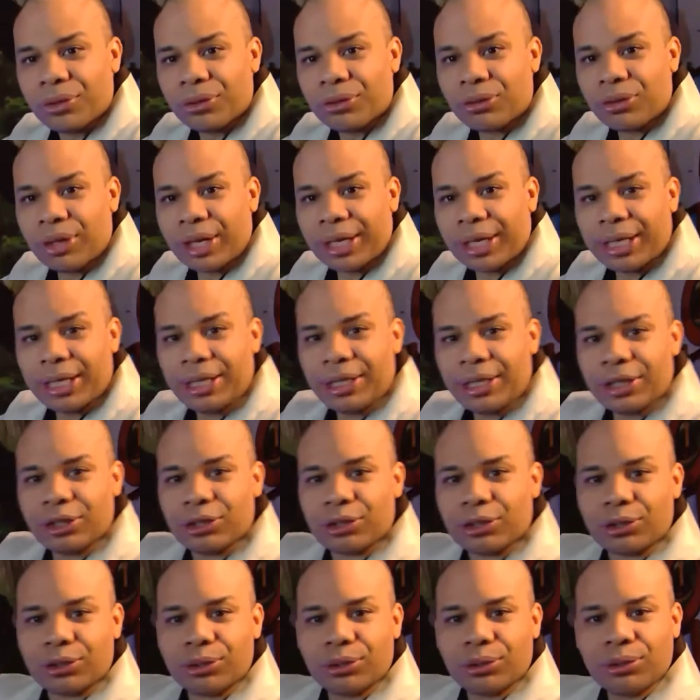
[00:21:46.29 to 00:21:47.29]
So I can
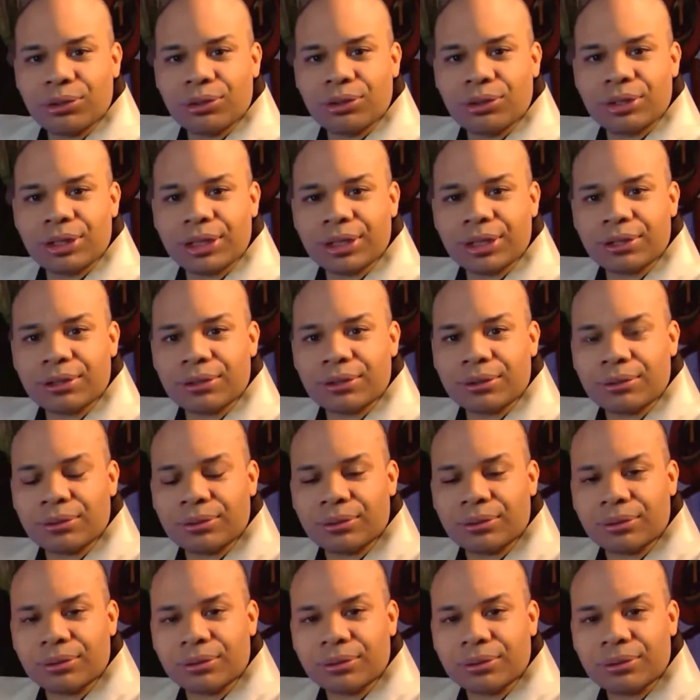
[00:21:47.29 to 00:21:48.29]
just use this
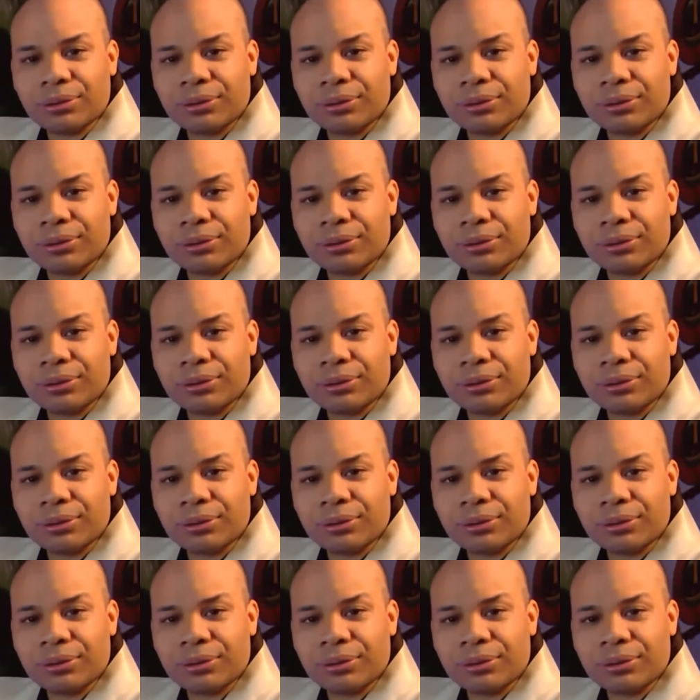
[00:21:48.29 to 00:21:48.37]
to